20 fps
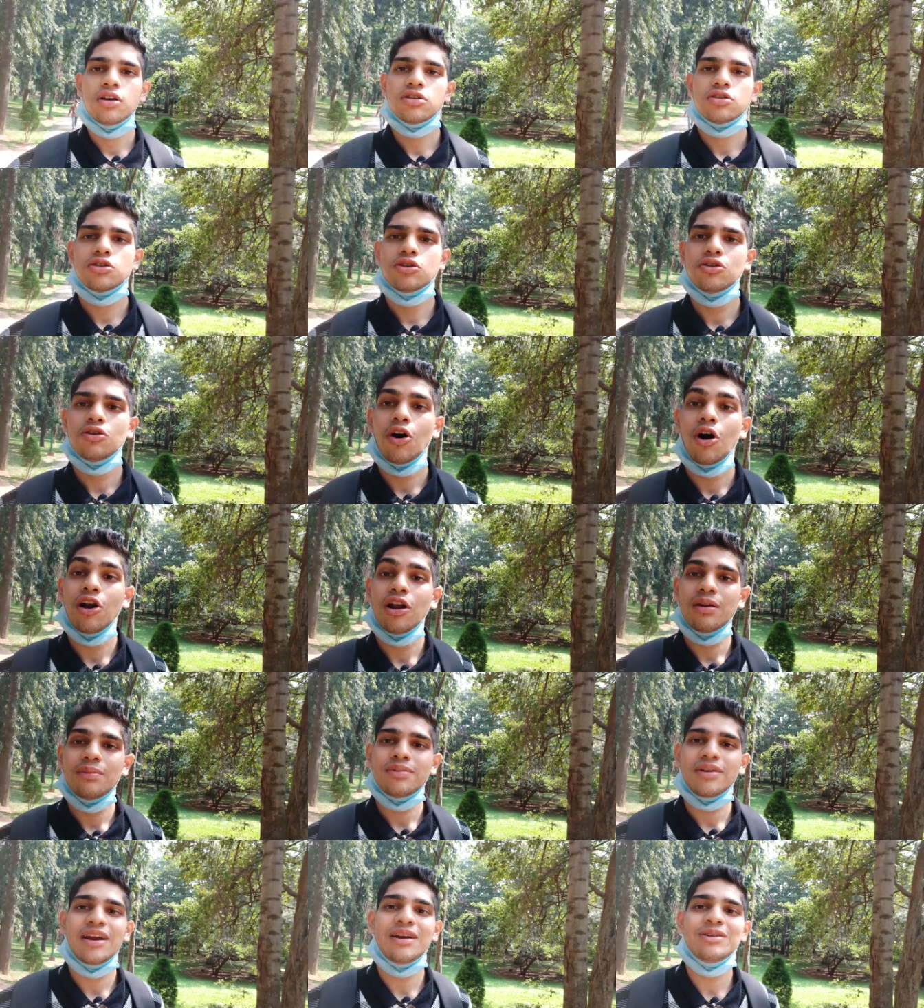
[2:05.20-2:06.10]
So all
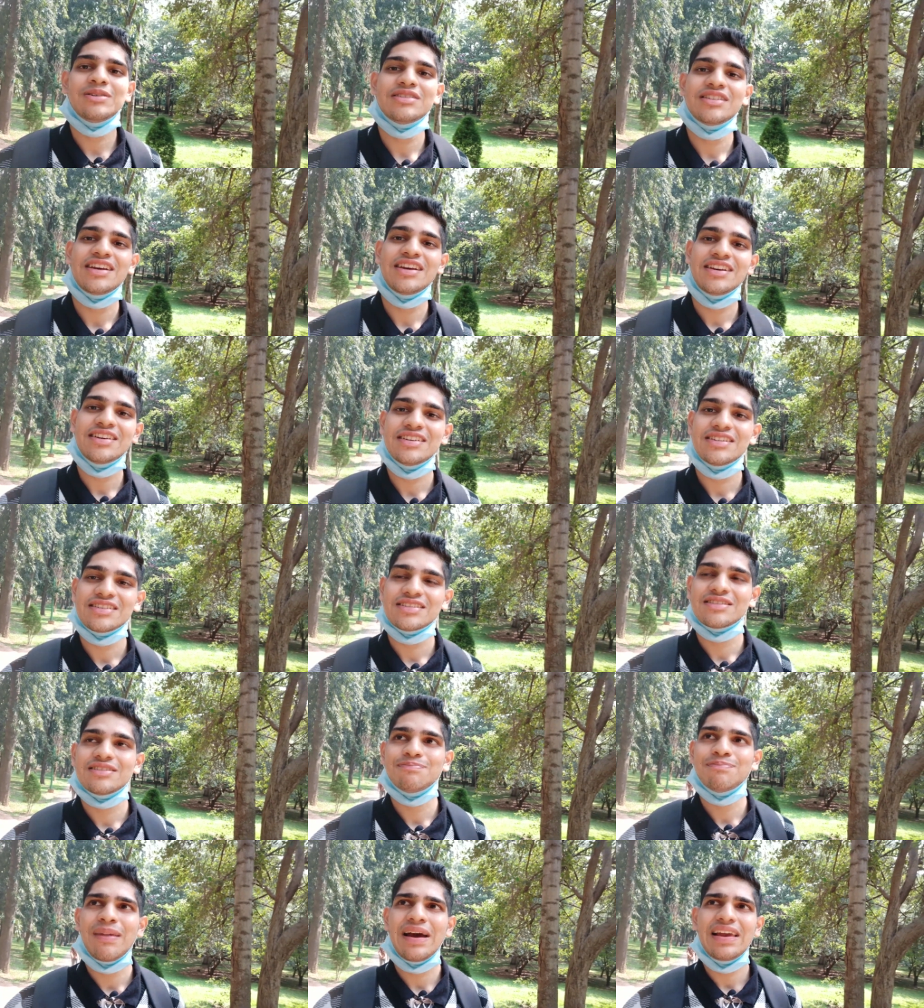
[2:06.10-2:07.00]
I'm trying to say is
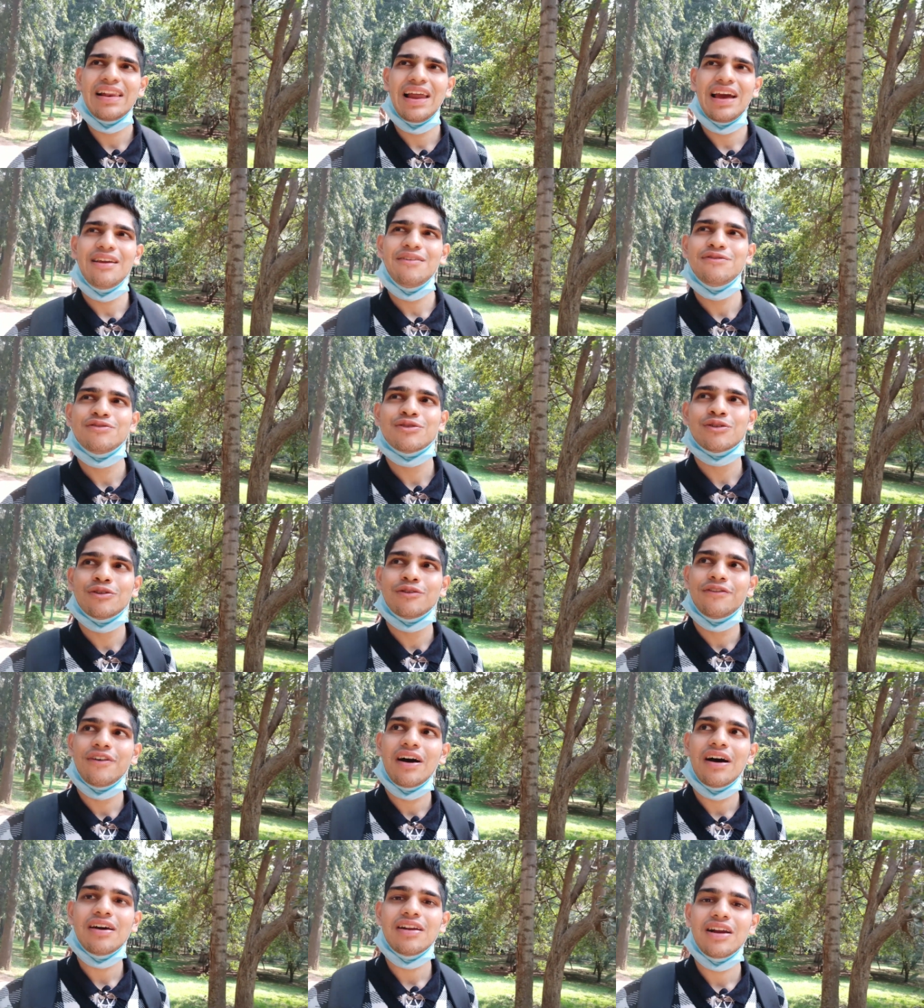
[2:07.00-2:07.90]
my life so
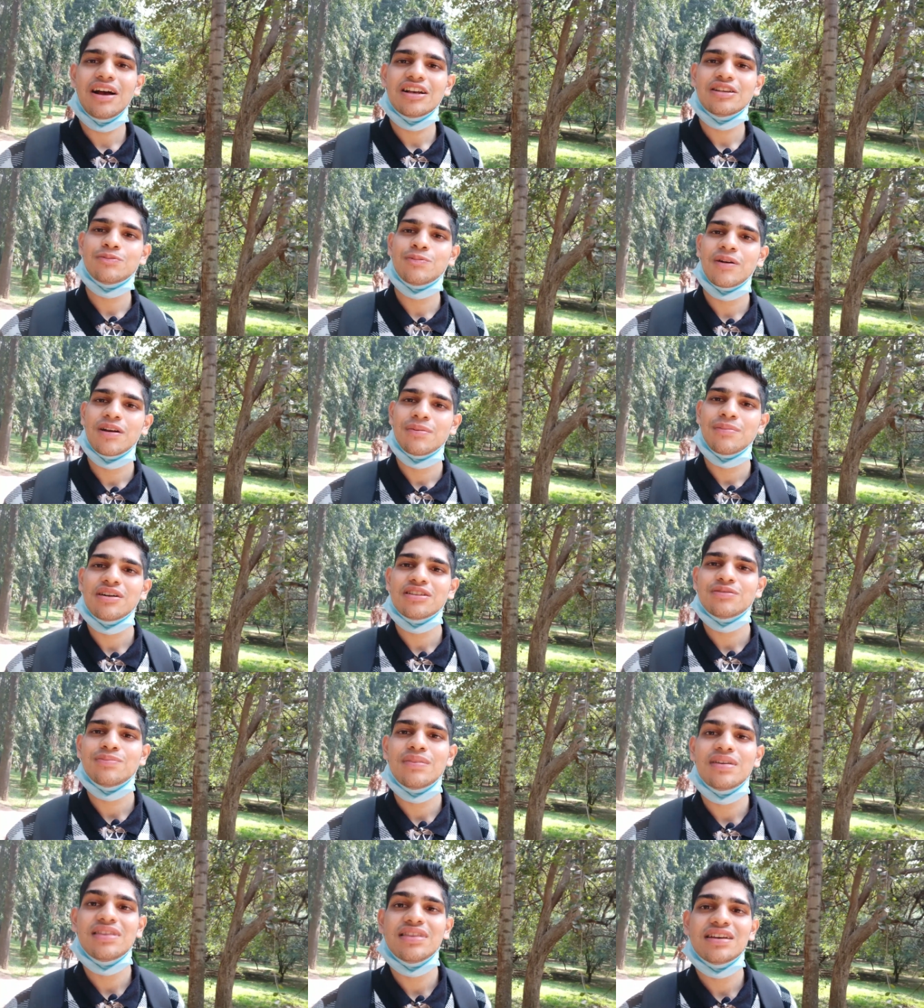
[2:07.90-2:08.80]
far has pretty much
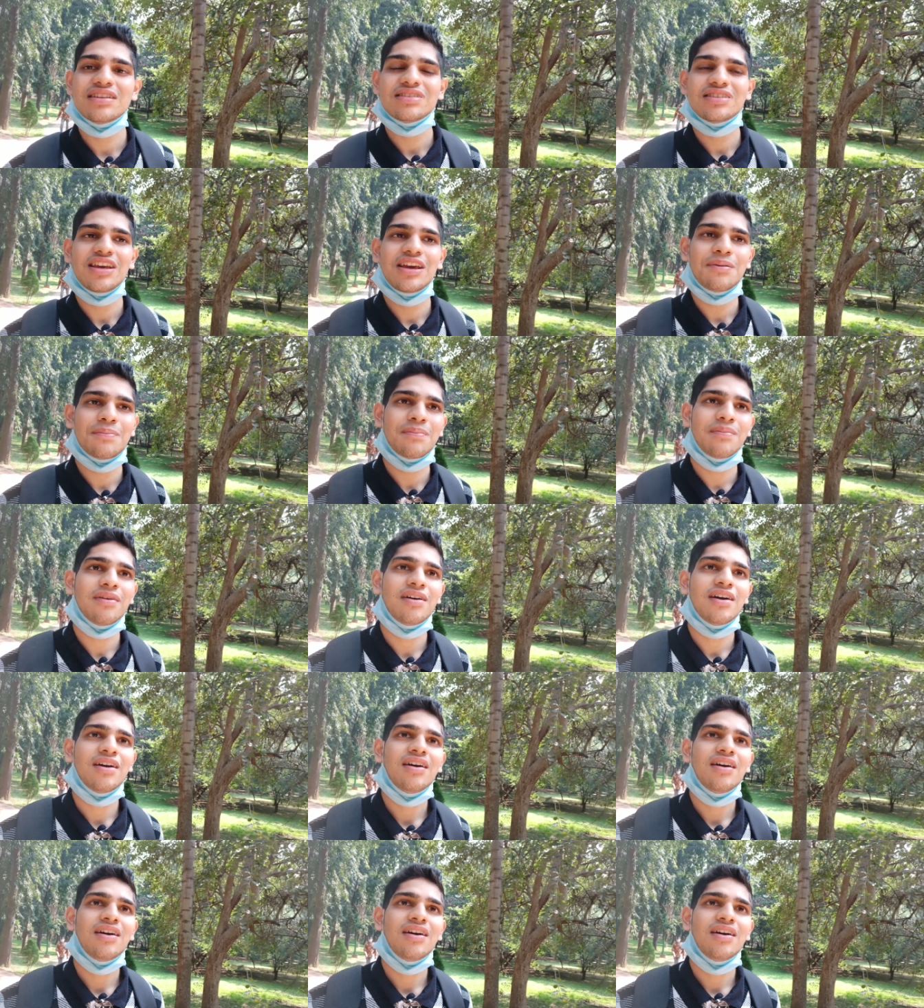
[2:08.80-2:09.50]
been the same,